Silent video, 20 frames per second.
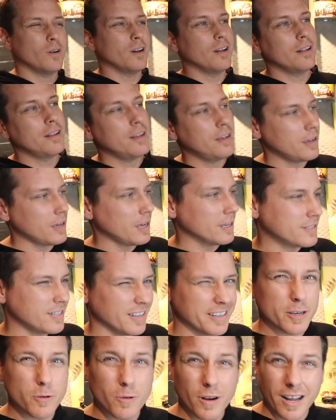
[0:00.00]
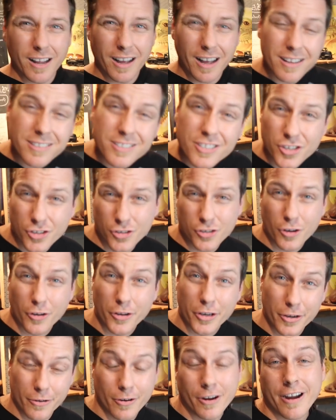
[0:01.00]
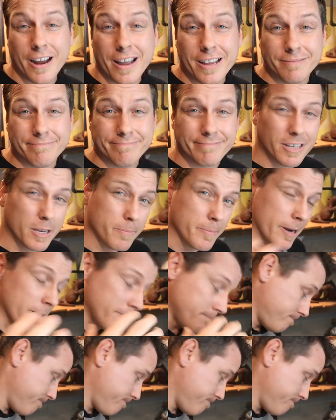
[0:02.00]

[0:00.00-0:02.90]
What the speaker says: Well, I'll tell you what, I'll just show you, all right? Come here.